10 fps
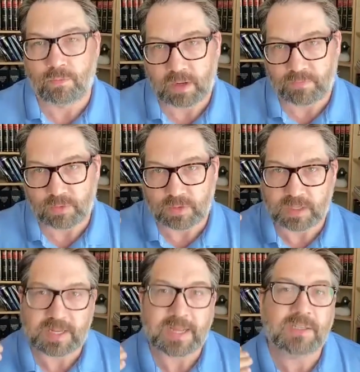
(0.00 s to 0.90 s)

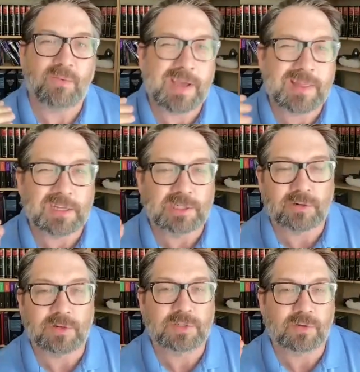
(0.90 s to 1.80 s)
it takes away the
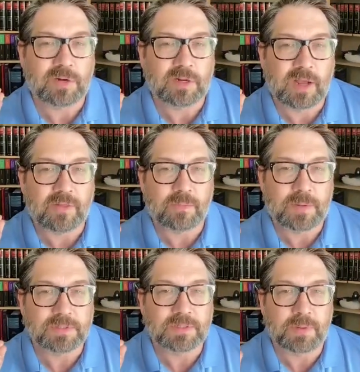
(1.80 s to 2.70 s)
insurance or other
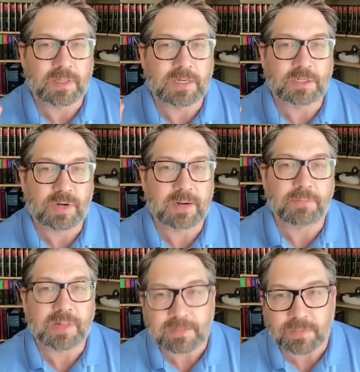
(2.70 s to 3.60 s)
people's ability to try to
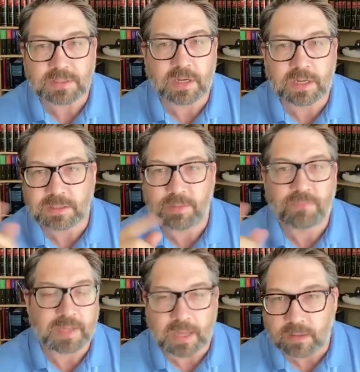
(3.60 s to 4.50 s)
blame this on
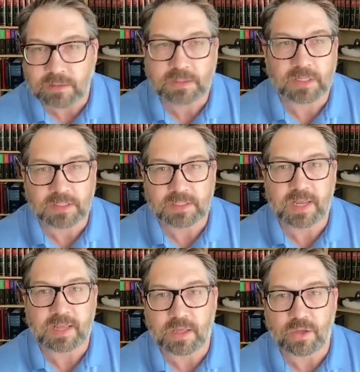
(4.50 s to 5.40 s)
something else and
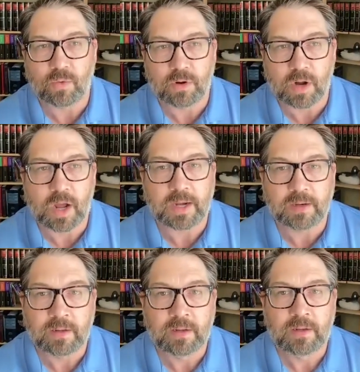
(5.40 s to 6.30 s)
say that you are
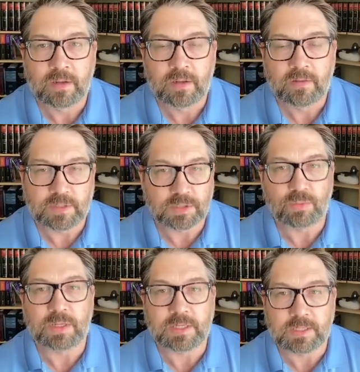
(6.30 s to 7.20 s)
not, this is
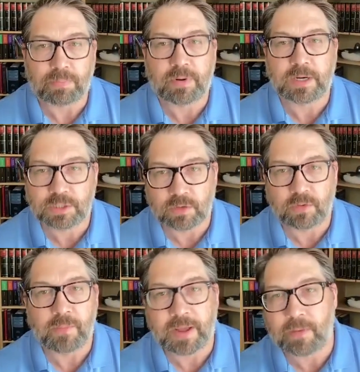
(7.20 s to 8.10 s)
really depression
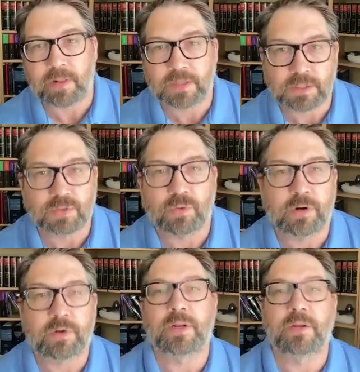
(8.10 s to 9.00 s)
or a metabolic
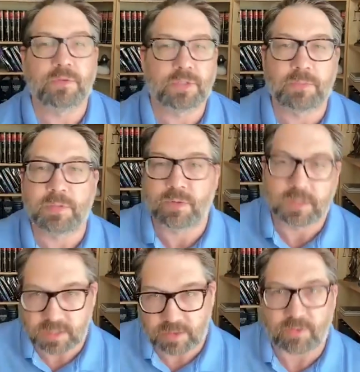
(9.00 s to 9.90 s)
disorder and you should be doing
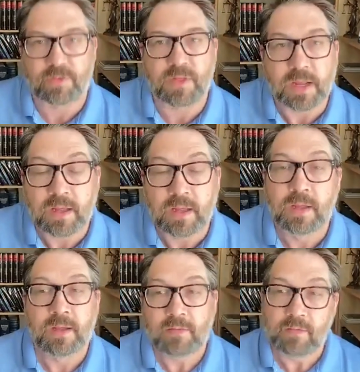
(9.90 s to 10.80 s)
this other thing.
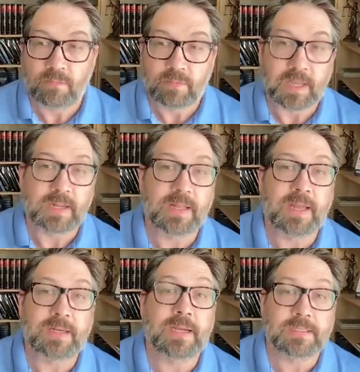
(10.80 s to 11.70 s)
Getting
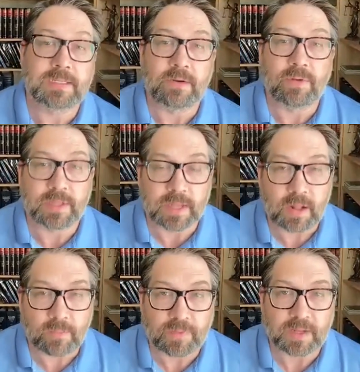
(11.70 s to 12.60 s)
that test can really
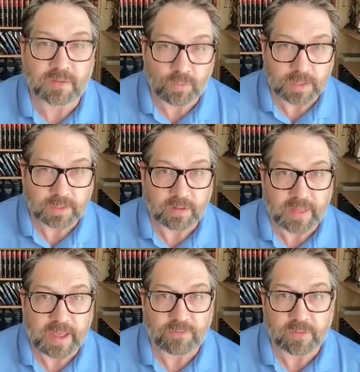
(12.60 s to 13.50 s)
help take the wind out of
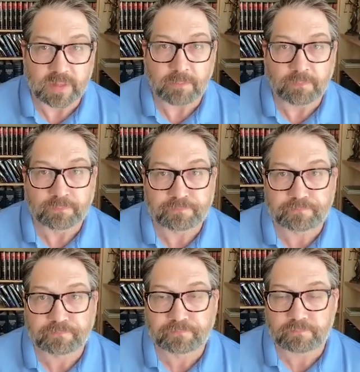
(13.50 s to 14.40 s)
that for them,
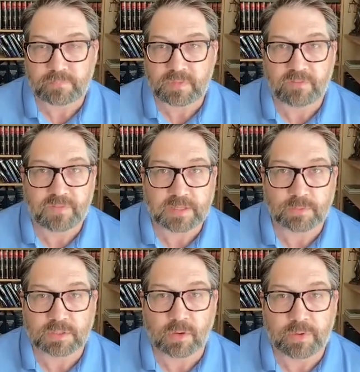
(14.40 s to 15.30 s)
if that's
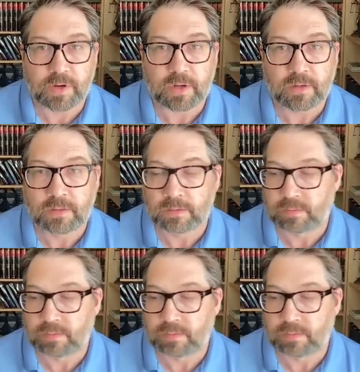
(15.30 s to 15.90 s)
what's going on.